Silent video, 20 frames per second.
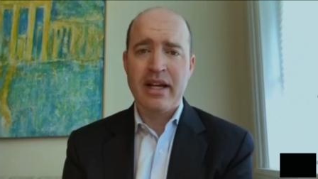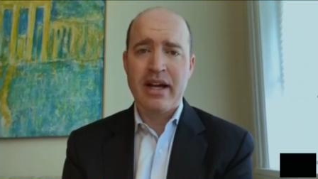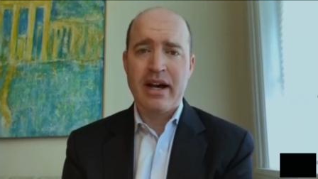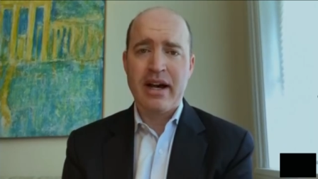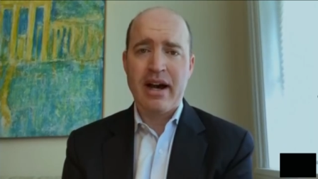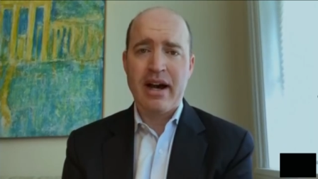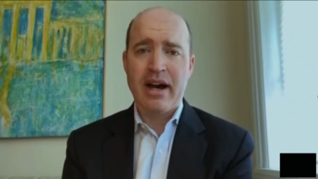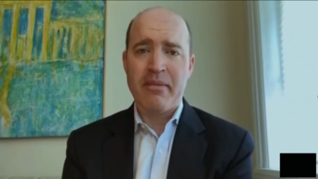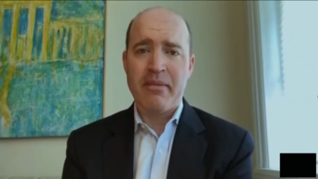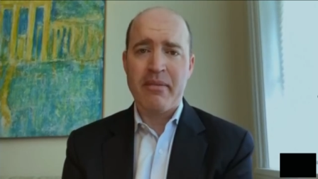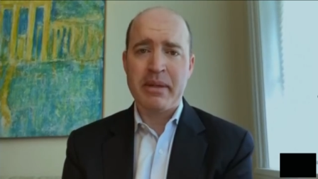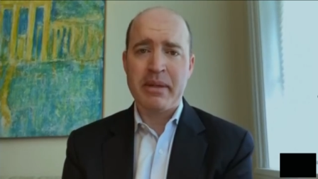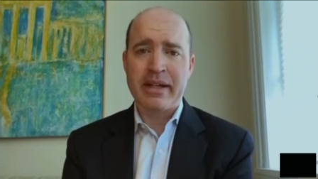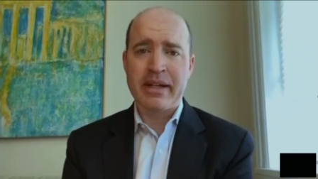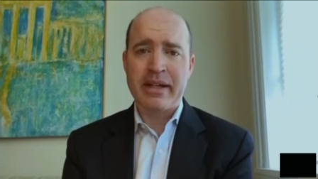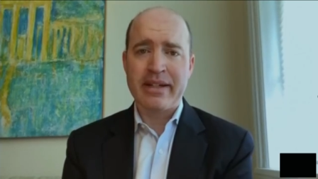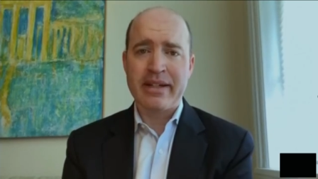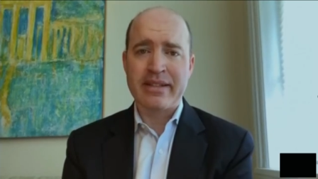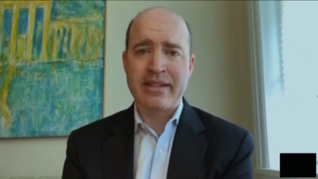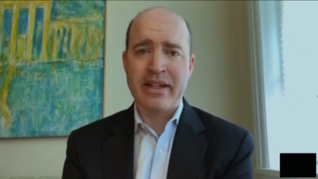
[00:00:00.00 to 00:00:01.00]
Uh,
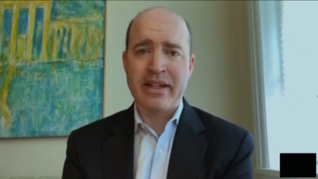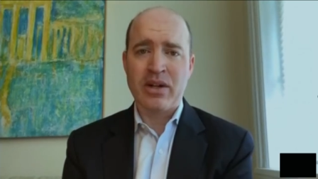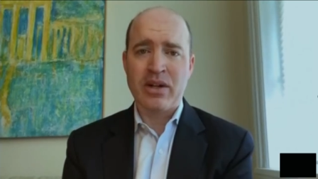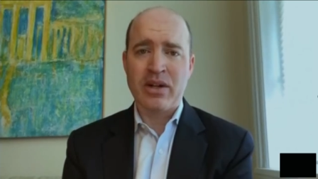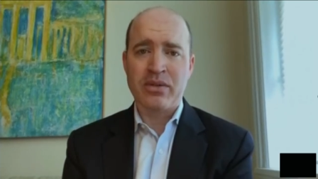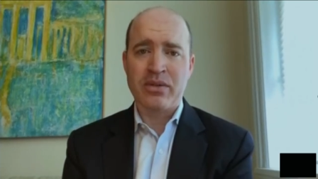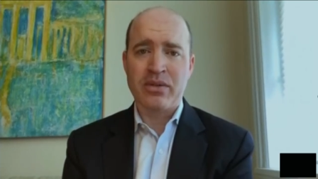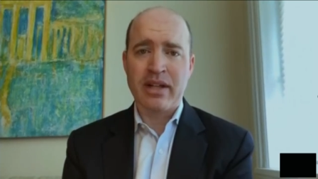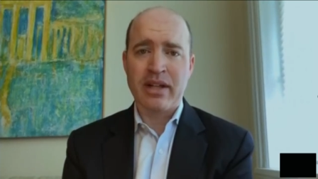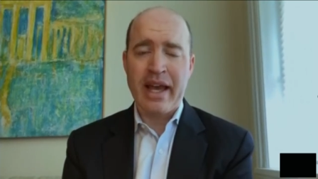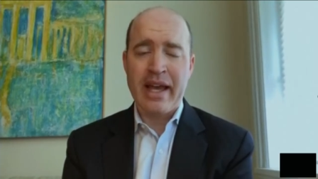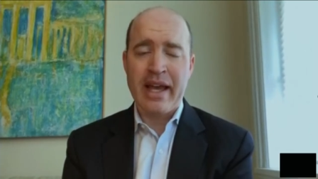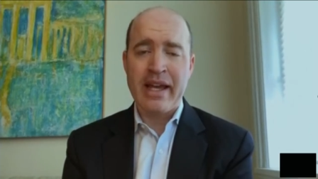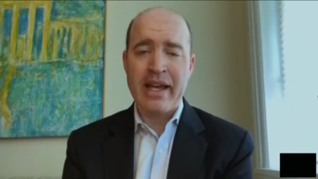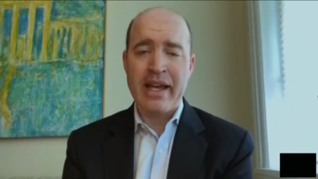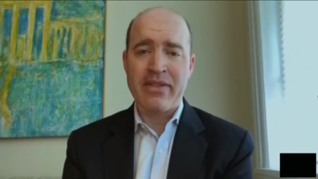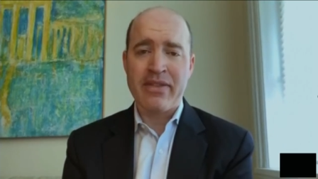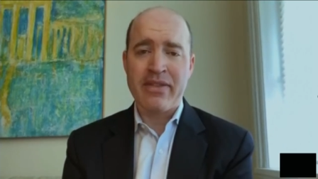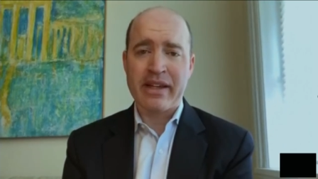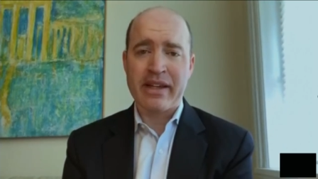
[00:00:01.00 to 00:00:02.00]
because they don't, A,
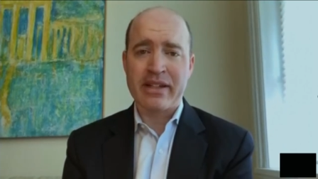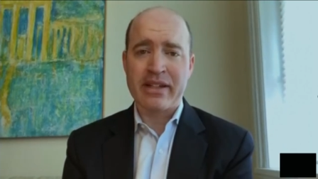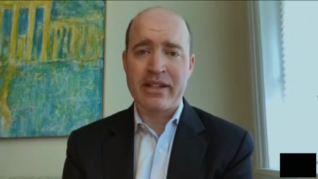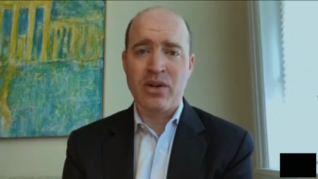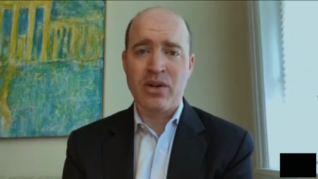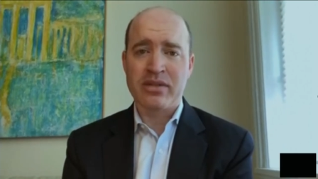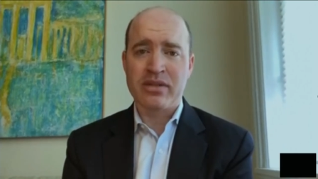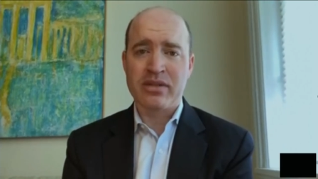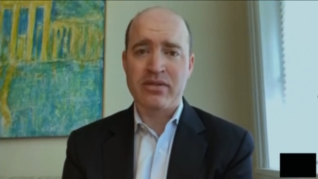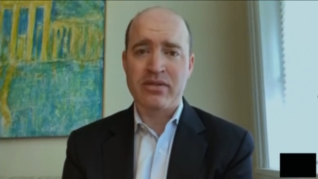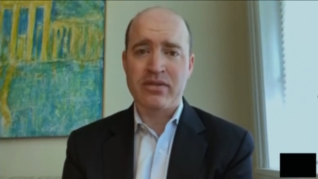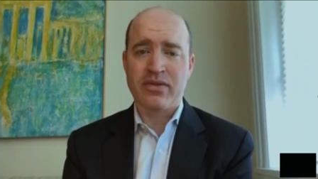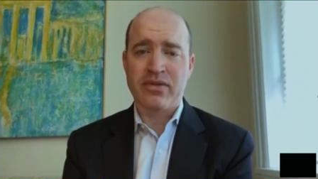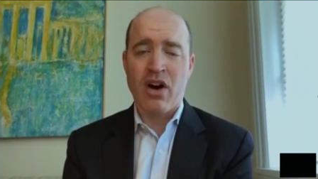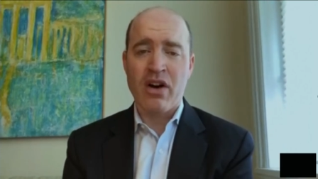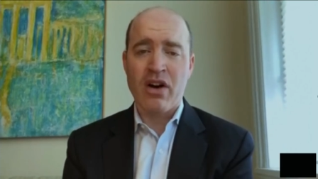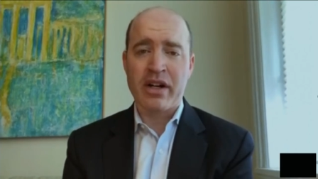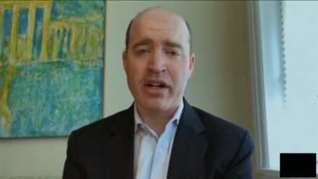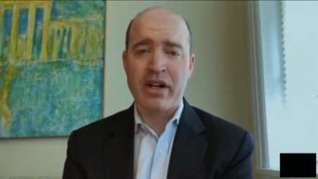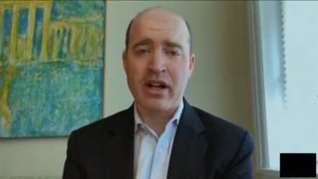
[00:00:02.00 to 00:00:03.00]
think it goes
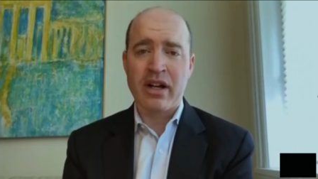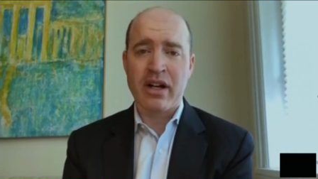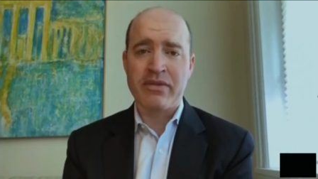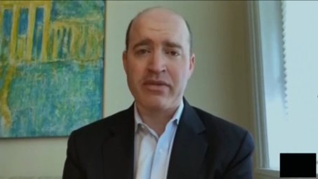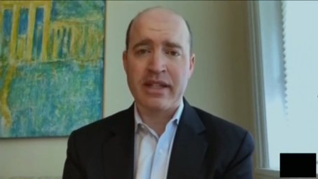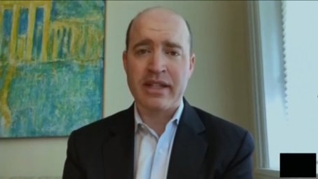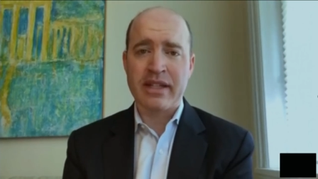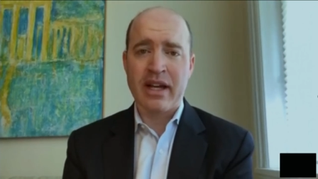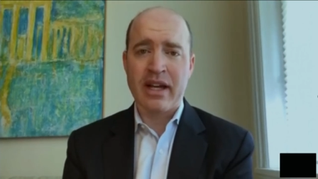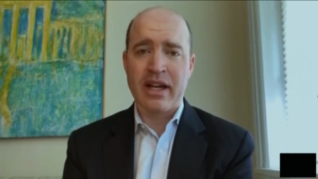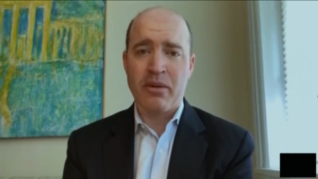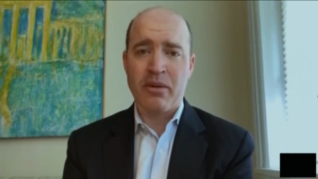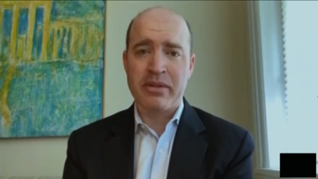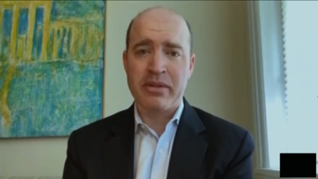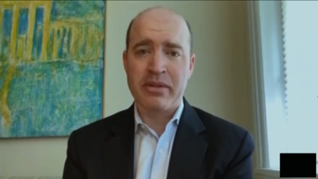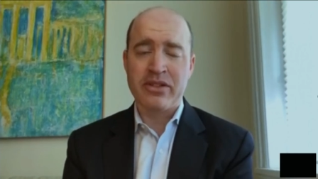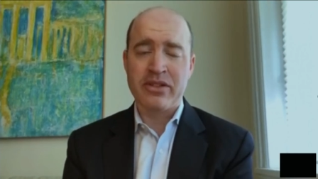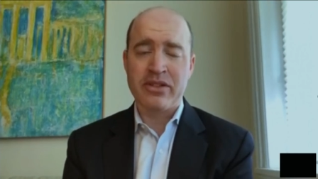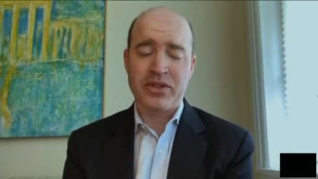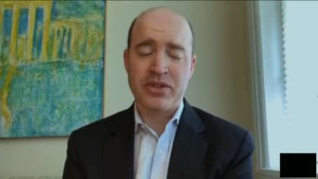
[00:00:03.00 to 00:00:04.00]
far enough to help
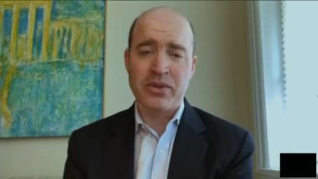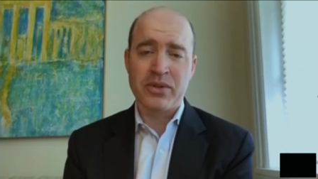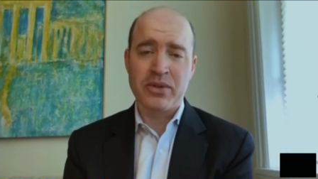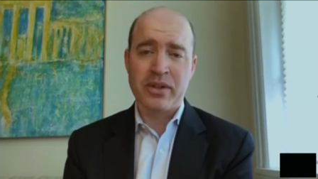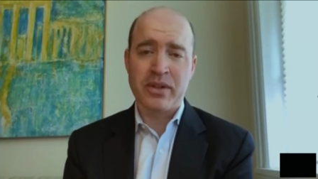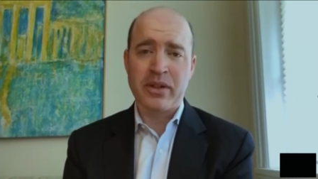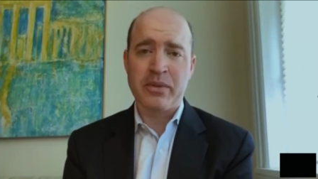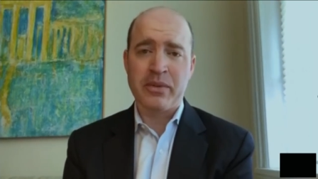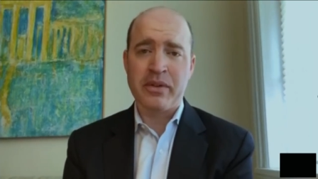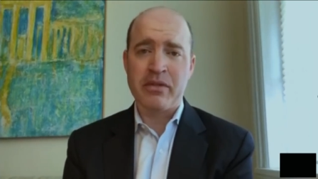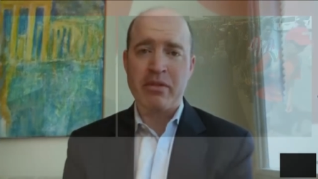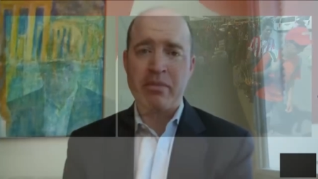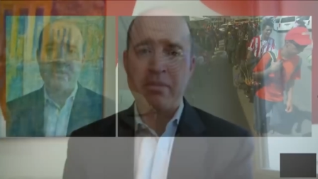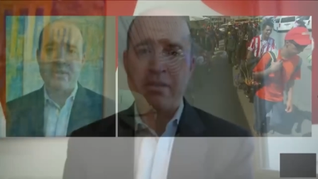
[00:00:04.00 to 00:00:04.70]
these children that we've been